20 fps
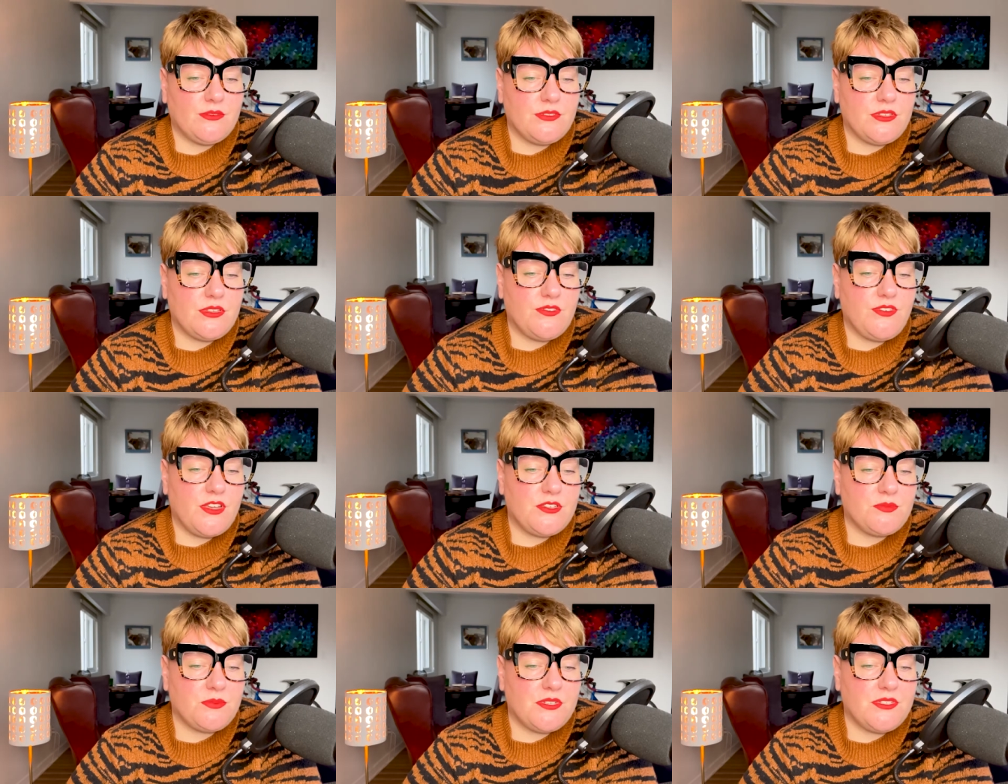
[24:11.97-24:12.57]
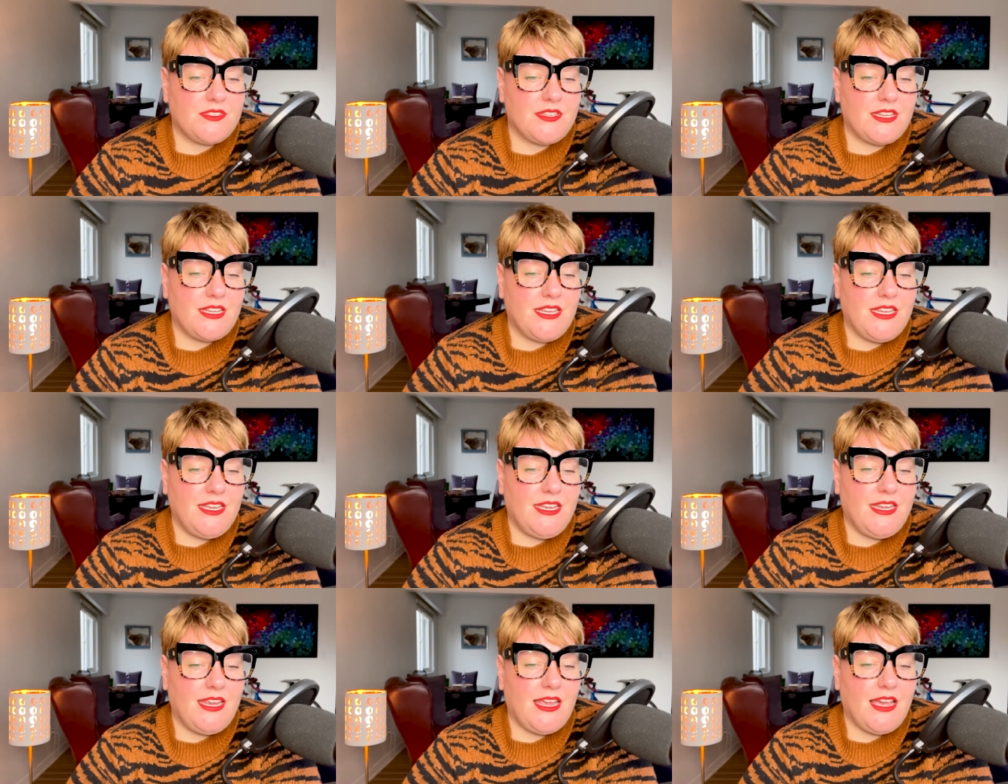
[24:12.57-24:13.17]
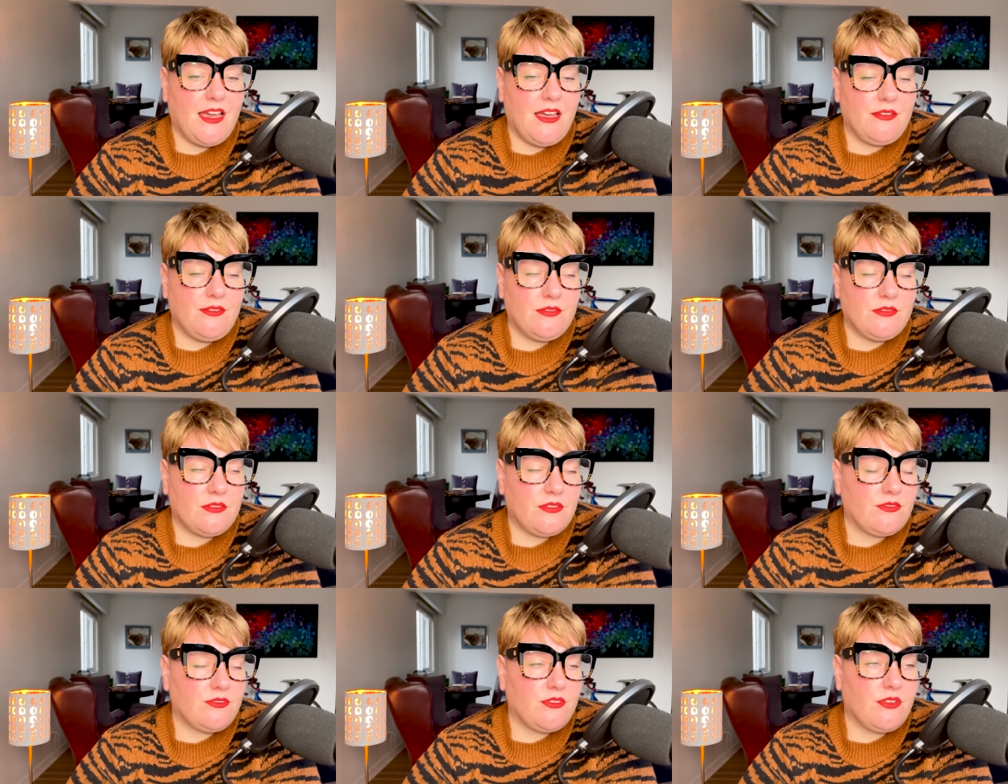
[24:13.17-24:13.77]
So the first one is E
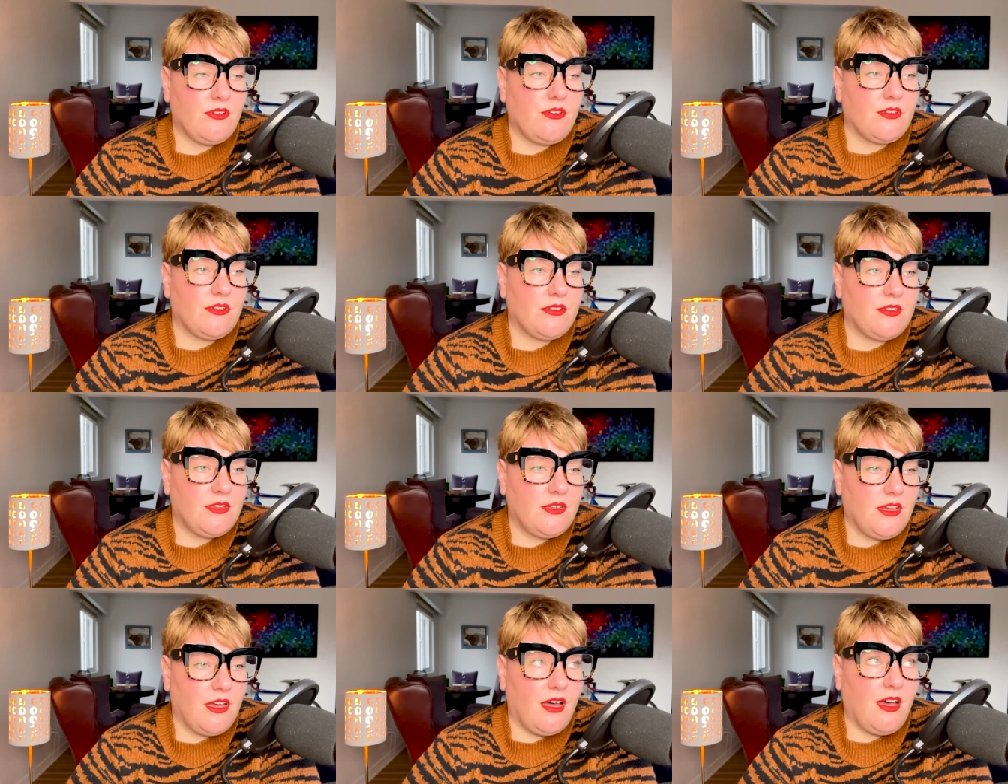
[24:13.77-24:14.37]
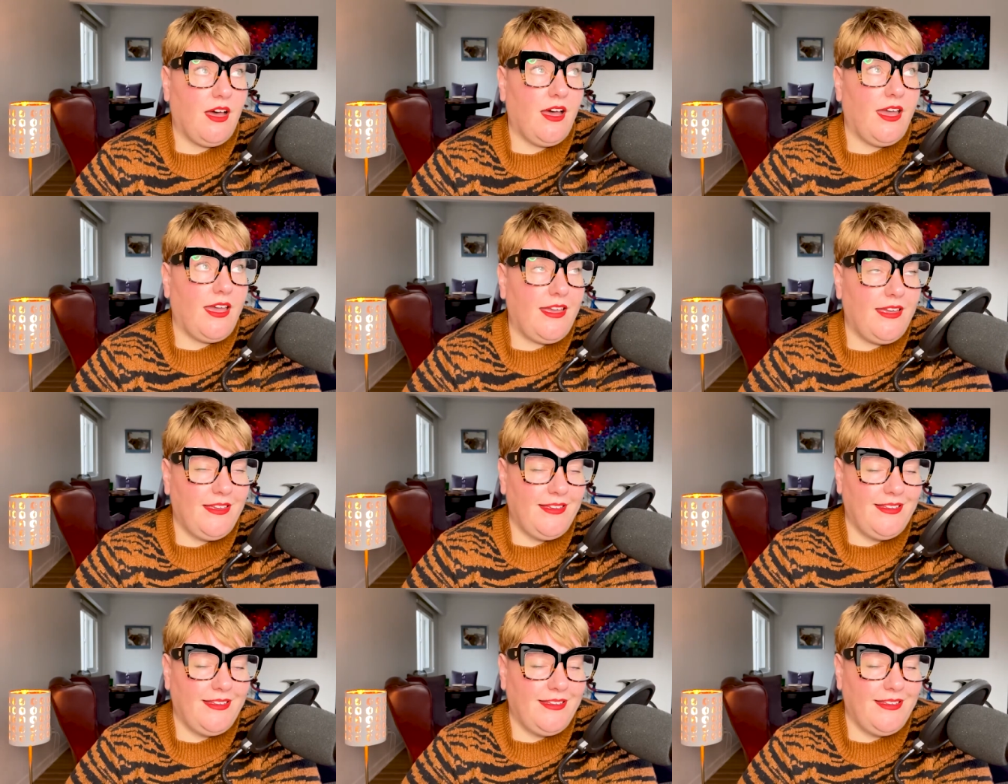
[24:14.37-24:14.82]
I.